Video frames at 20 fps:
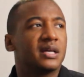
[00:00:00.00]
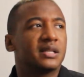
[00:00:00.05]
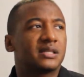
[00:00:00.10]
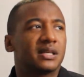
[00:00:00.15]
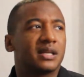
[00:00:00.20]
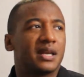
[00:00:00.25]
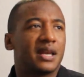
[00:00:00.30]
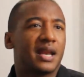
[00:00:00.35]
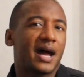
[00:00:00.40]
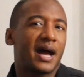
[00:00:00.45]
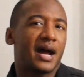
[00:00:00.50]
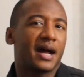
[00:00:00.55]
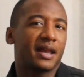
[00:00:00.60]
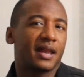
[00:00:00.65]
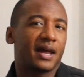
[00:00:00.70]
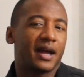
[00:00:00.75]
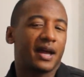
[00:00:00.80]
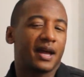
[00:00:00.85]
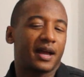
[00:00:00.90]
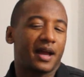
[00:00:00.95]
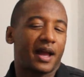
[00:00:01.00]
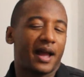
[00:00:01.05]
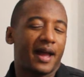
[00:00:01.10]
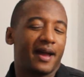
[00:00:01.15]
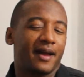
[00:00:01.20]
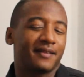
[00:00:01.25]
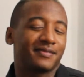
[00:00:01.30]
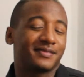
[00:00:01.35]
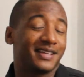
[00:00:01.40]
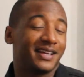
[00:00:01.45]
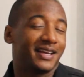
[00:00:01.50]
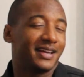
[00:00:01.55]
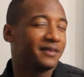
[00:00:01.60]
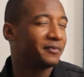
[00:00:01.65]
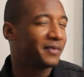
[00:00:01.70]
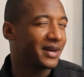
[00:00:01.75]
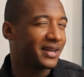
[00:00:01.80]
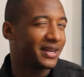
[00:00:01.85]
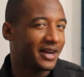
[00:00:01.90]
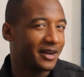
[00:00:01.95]
to not like have to end
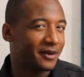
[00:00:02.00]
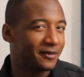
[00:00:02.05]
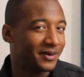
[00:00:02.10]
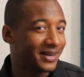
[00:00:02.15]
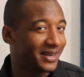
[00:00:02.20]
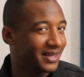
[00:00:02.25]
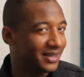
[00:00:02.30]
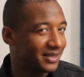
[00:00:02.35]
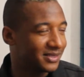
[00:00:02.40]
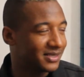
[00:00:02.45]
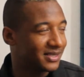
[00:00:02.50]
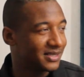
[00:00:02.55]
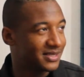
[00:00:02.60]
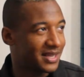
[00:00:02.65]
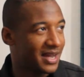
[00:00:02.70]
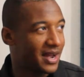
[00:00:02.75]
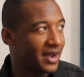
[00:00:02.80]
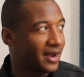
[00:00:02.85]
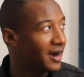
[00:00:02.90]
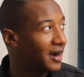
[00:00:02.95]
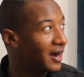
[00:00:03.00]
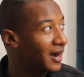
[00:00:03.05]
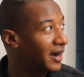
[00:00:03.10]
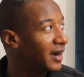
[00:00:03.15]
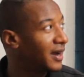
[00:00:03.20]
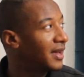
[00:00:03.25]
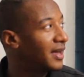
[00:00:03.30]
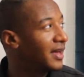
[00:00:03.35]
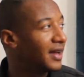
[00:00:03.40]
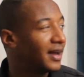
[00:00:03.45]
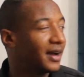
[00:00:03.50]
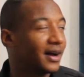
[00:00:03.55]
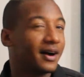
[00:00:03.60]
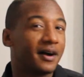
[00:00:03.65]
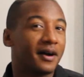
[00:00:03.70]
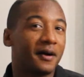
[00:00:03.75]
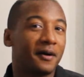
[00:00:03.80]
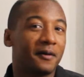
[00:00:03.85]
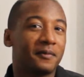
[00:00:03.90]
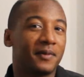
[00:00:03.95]
my night with a Hennessy sidecar,
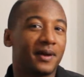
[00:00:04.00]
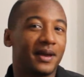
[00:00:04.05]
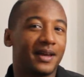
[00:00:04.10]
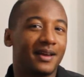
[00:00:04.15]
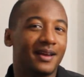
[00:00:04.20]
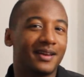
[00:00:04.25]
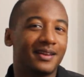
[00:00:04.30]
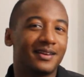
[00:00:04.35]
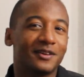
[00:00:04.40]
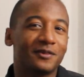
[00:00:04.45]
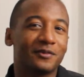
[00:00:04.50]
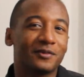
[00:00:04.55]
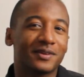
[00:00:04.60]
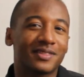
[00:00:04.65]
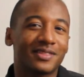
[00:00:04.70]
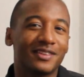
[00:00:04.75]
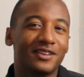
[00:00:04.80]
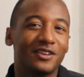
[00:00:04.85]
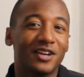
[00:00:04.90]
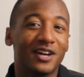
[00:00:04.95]
and it was